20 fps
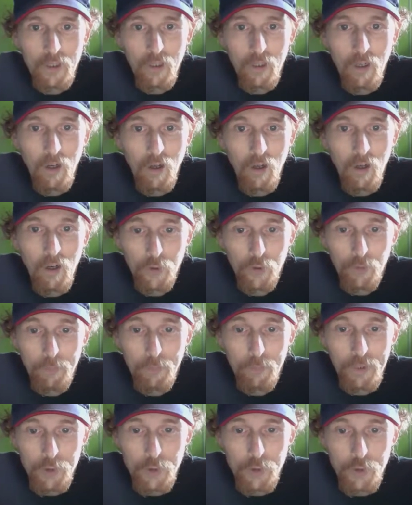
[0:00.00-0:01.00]
all your
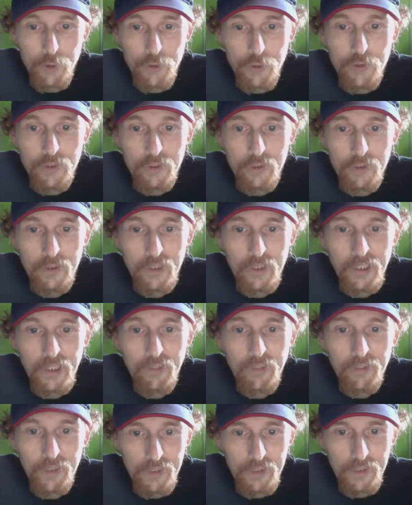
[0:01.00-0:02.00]
pictures and
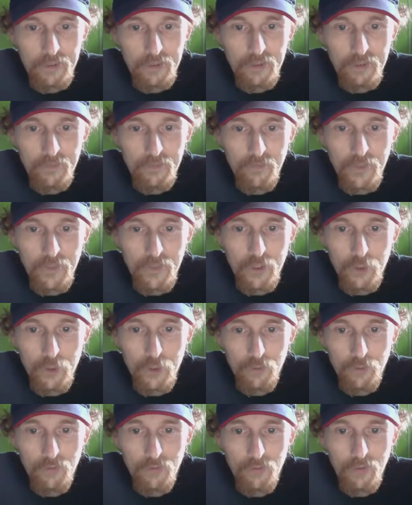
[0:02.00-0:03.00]
everything that you've
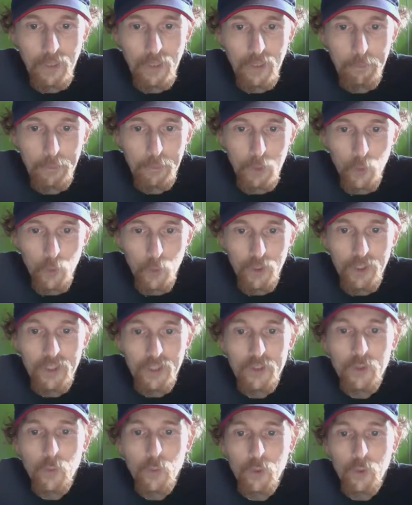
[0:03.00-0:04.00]
uploaded into
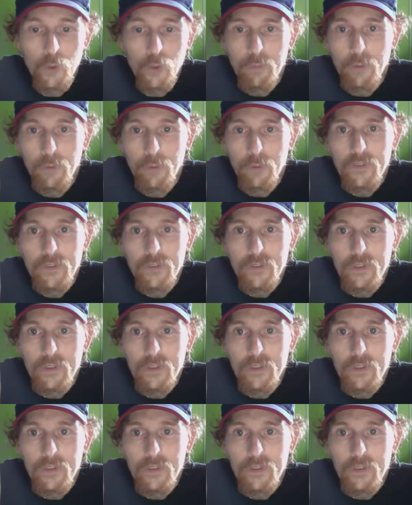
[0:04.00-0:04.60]
WordPress.